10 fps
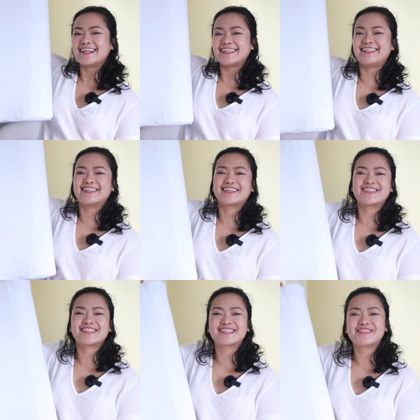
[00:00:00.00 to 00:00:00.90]

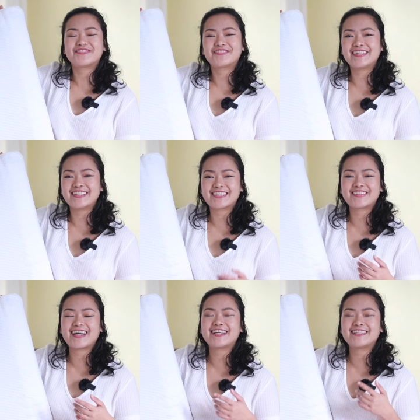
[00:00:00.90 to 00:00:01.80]
Ecosa
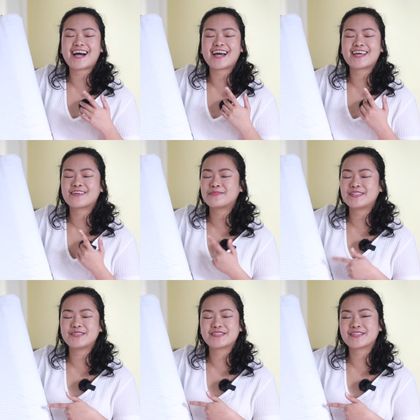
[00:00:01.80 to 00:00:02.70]
pillow, and I have
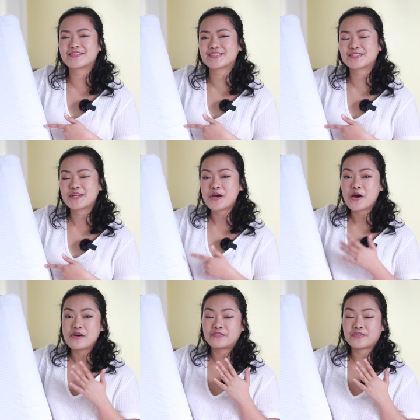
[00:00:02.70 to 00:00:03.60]
been using this
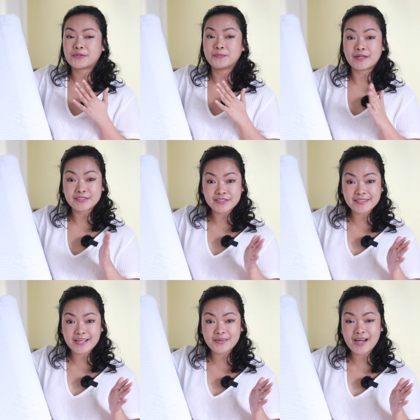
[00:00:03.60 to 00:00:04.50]
for months
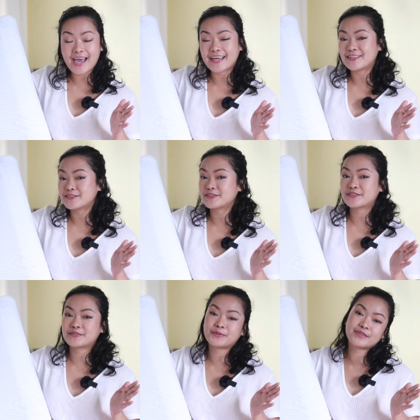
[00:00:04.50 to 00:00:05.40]
now, and
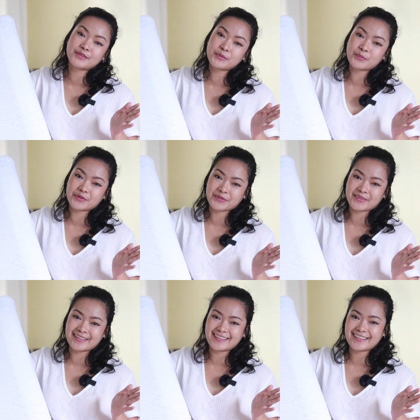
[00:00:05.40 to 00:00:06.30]
it's totally worth
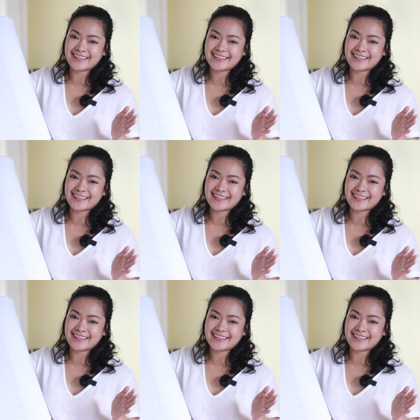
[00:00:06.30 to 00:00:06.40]
it.